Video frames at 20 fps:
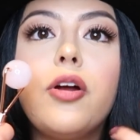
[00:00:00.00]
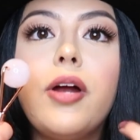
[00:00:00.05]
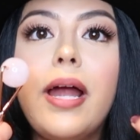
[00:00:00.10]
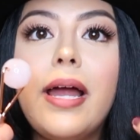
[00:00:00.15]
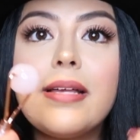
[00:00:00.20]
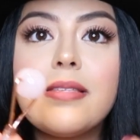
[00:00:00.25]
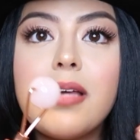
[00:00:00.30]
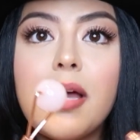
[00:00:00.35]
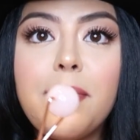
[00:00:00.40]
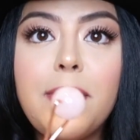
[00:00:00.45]
or
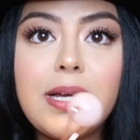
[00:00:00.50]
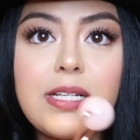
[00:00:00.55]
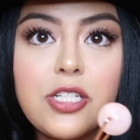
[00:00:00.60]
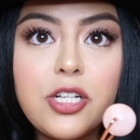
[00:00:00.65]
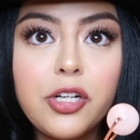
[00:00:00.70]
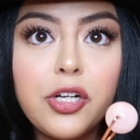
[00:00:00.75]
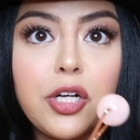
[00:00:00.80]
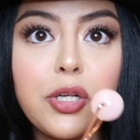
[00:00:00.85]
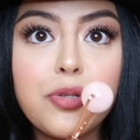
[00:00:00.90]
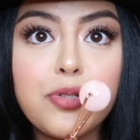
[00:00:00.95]

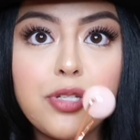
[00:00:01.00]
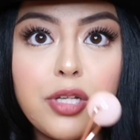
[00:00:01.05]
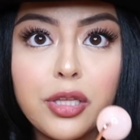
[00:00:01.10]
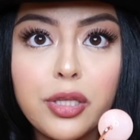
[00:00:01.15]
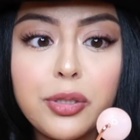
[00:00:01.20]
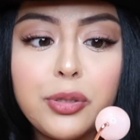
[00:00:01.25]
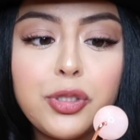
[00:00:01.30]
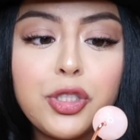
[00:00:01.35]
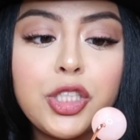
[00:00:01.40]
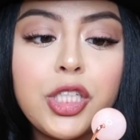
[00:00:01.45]
antibacterial
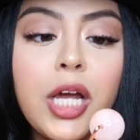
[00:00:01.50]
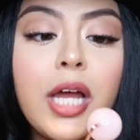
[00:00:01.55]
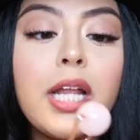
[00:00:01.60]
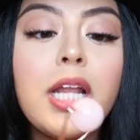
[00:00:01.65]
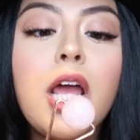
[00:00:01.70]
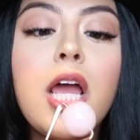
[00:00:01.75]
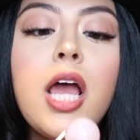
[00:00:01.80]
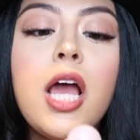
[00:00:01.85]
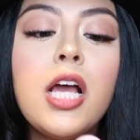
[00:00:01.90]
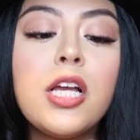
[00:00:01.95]

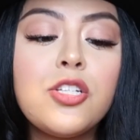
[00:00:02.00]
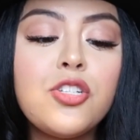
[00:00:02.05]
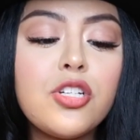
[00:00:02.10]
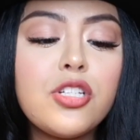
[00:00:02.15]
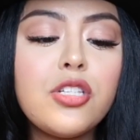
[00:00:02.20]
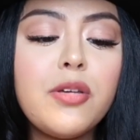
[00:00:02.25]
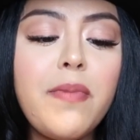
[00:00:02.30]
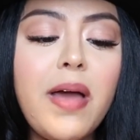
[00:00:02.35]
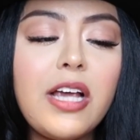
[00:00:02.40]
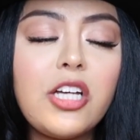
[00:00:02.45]
solution,
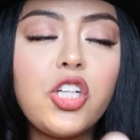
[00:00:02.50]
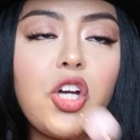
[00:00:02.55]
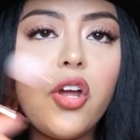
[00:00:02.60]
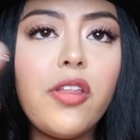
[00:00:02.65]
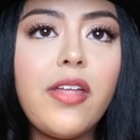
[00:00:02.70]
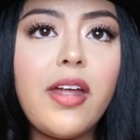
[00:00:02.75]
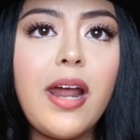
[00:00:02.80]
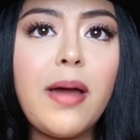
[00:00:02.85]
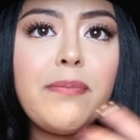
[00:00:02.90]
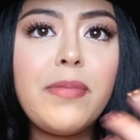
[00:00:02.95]
just to make sure
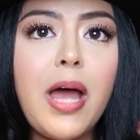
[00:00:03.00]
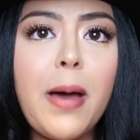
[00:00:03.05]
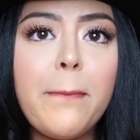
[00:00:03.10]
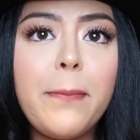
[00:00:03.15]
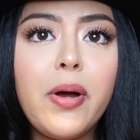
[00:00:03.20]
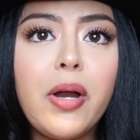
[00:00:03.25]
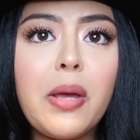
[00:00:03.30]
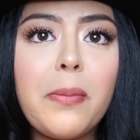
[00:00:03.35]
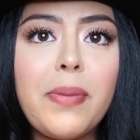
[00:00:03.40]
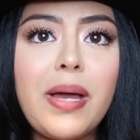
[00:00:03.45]
that I'm not
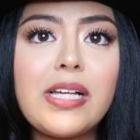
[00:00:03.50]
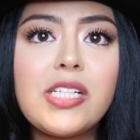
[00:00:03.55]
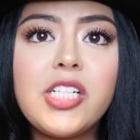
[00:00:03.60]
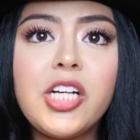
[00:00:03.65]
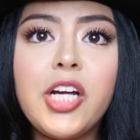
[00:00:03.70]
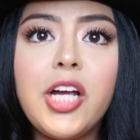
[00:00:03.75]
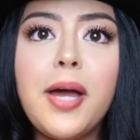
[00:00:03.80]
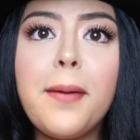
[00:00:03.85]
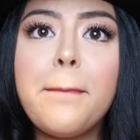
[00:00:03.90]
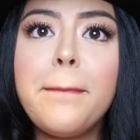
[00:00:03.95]
putting
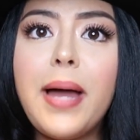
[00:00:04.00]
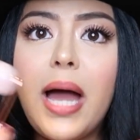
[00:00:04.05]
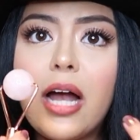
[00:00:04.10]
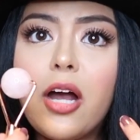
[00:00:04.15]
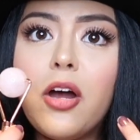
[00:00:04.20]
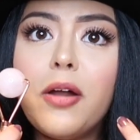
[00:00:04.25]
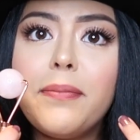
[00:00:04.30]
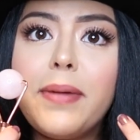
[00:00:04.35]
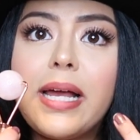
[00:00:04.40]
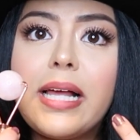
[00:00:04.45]
bacteria
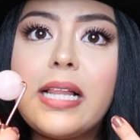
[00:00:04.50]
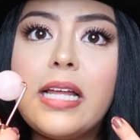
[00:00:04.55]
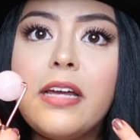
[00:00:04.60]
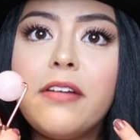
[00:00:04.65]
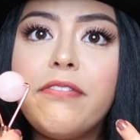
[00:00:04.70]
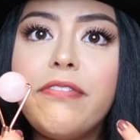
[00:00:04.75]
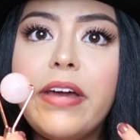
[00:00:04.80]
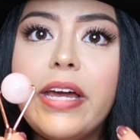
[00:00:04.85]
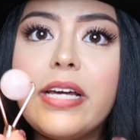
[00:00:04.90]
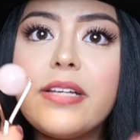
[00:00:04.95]
back on my
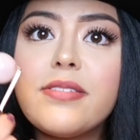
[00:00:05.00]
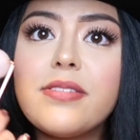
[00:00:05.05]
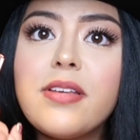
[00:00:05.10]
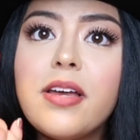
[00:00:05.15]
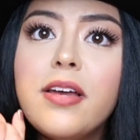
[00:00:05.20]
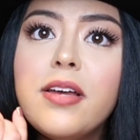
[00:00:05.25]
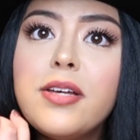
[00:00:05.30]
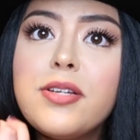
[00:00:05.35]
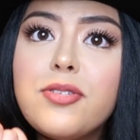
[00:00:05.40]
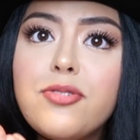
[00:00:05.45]
clean face.
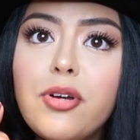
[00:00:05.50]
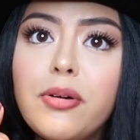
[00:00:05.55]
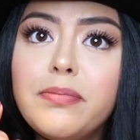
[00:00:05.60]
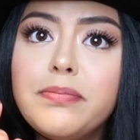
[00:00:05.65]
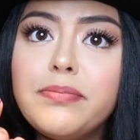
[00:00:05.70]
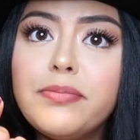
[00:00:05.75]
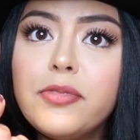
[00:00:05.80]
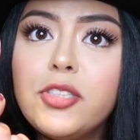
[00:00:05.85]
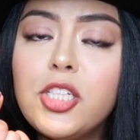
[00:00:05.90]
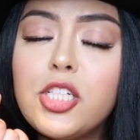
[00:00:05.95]

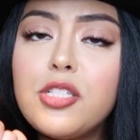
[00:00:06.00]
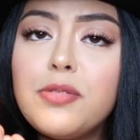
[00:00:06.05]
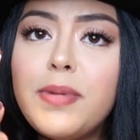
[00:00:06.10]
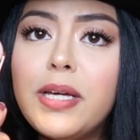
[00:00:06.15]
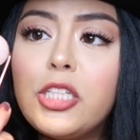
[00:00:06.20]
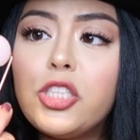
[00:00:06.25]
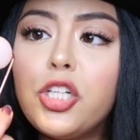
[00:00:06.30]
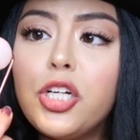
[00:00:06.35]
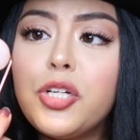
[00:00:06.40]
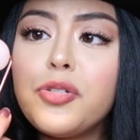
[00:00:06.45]
So just
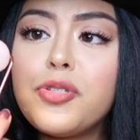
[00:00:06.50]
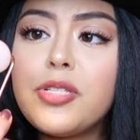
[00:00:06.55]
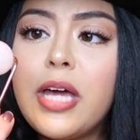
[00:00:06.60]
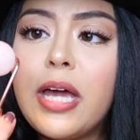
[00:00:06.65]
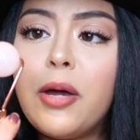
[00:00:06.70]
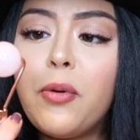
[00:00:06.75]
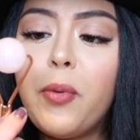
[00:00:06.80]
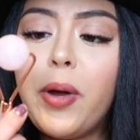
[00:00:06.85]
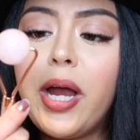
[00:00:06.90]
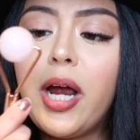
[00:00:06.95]
make sure you
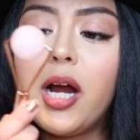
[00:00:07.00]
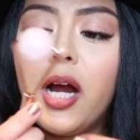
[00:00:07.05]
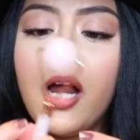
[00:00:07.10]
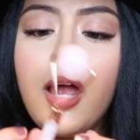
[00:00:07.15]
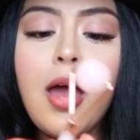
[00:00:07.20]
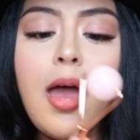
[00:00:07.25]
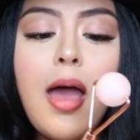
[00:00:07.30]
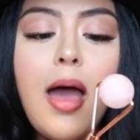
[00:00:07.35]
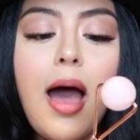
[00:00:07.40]
stay aware.